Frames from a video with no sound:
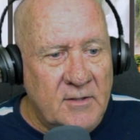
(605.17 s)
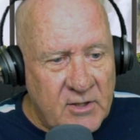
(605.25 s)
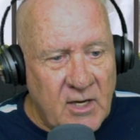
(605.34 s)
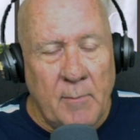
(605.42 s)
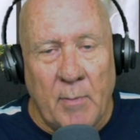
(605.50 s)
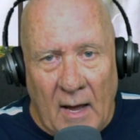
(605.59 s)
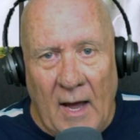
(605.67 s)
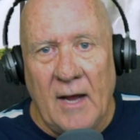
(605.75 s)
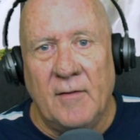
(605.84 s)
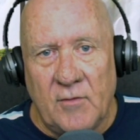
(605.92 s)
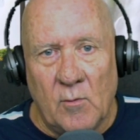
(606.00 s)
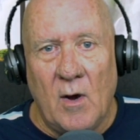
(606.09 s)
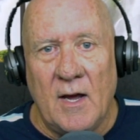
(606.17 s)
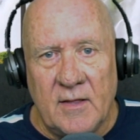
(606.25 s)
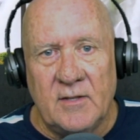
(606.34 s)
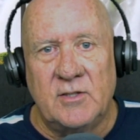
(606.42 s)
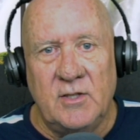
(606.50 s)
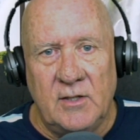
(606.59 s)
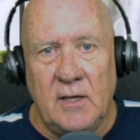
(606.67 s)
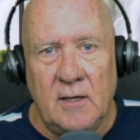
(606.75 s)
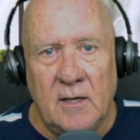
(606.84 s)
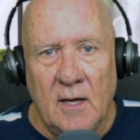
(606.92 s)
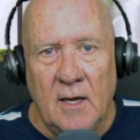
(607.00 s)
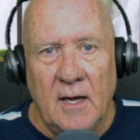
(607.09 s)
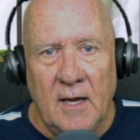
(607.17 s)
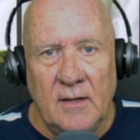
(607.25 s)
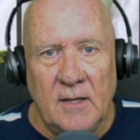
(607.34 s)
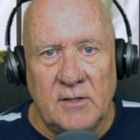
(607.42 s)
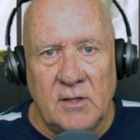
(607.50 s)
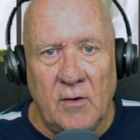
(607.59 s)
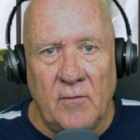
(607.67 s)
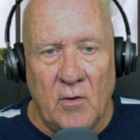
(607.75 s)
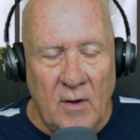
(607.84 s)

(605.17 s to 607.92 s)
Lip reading: she behaved the way that she did in this interview.